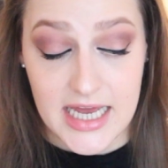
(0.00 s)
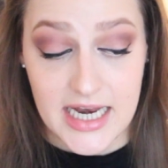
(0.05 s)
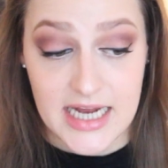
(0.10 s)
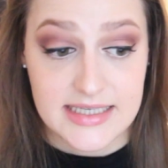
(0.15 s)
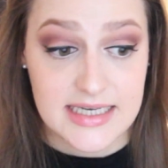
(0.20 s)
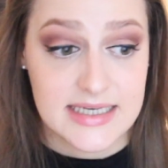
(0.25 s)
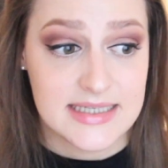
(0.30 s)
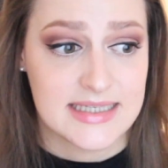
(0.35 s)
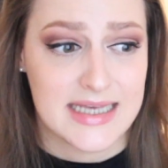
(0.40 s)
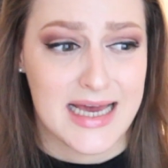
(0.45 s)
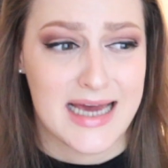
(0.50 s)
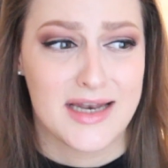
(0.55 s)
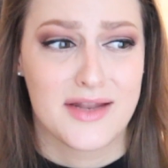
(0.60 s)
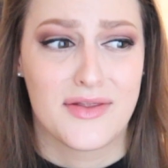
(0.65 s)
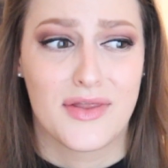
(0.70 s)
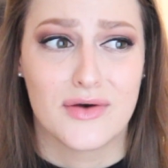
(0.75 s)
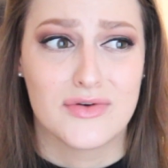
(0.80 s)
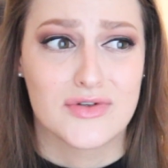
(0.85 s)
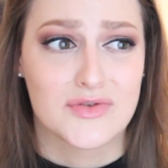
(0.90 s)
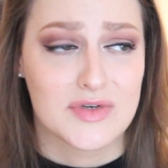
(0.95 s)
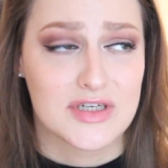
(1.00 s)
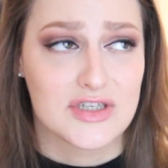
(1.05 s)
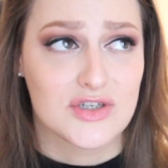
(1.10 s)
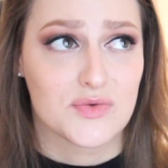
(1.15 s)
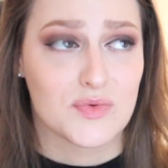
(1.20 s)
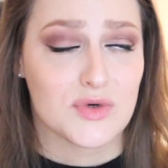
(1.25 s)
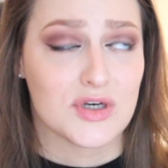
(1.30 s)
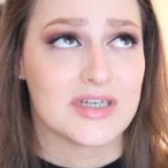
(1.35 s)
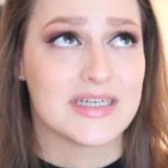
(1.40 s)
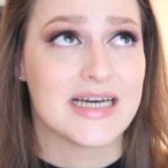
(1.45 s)
And as I said, those
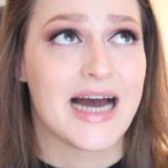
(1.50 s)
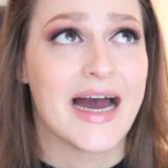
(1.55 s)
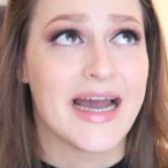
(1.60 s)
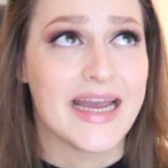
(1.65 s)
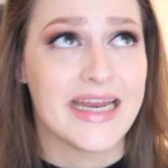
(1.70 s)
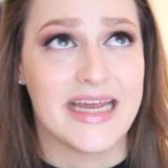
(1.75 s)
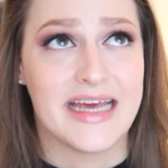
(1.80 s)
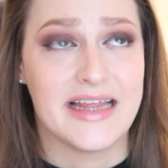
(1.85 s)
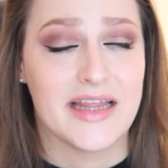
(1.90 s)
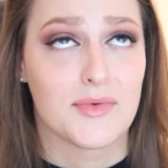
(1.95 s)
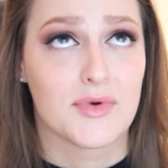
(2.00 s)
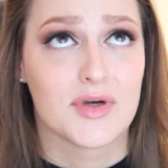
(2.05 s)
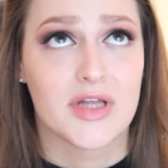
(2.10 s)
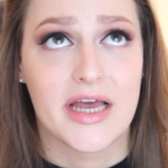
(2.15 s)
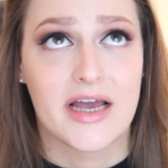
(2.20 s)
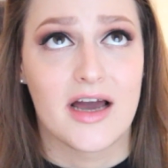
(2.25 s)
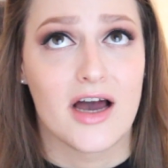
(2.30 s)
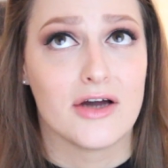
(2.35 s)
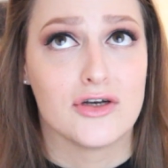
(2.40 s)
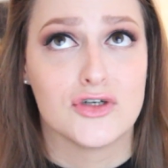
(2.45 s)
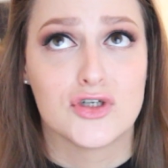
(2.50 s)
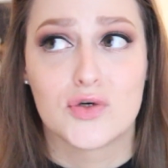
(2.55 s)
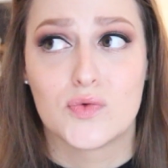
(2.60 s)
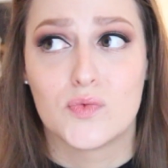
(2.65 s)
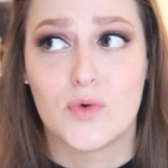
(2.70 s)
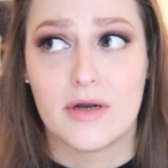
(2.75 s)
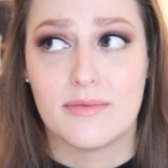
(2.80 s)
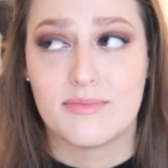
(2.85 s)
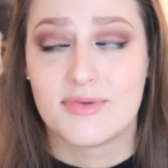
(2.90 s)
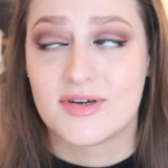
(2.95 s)
risks were tiny. They were like under
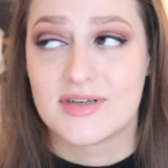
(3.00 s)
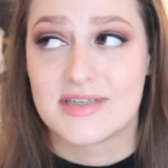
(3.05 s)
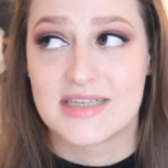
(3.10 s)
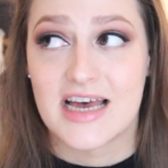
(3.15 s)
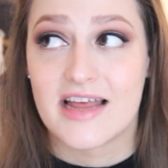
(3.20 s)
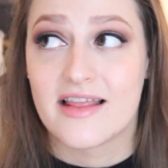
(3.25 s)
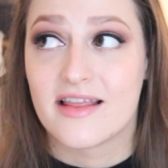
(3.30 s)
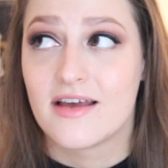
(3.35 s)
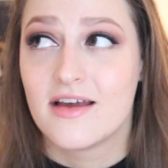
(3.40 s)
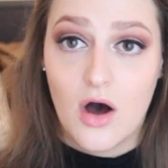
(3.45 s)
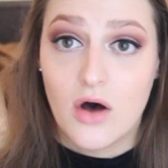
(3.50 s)
1%.